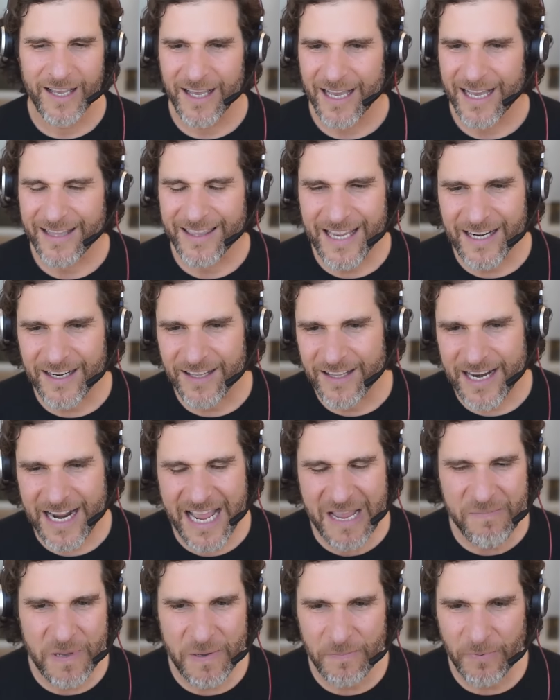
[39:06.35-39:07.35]
at the end of the
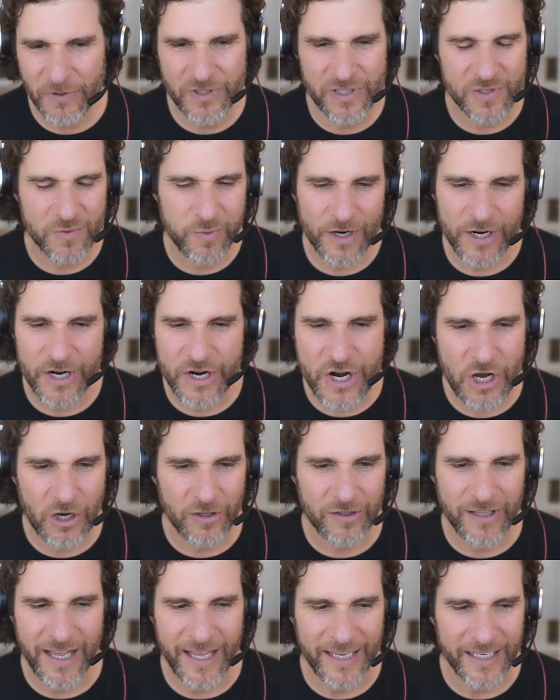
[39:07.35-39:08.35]
day people just want to know
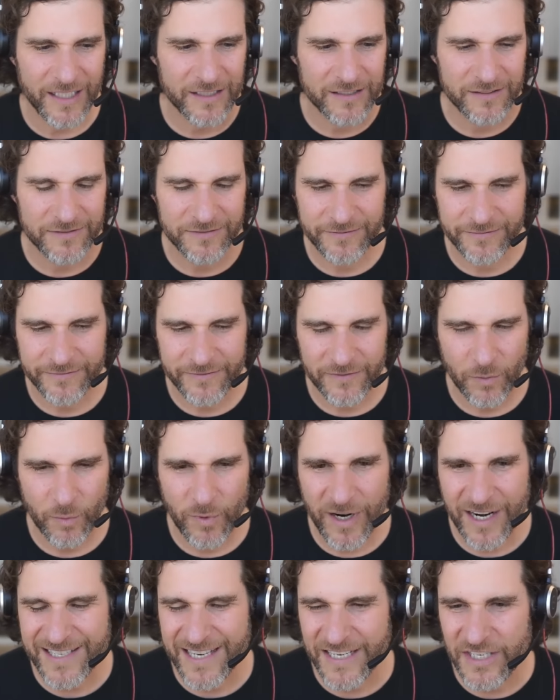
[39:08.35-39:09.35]
like
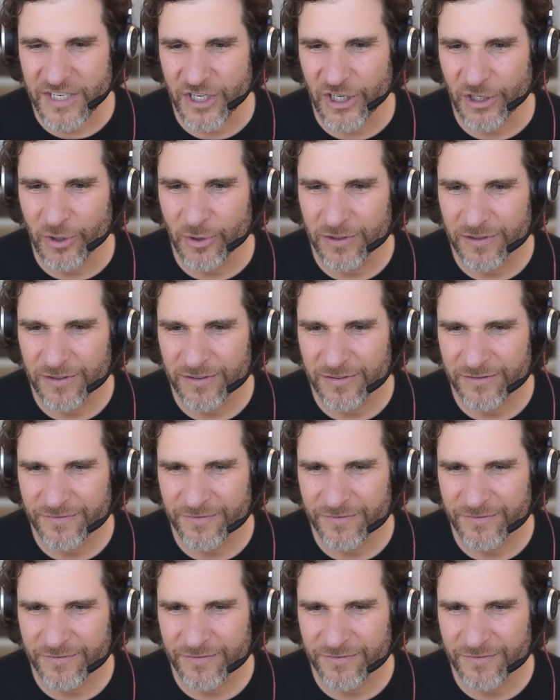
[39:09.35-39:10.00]
what does it do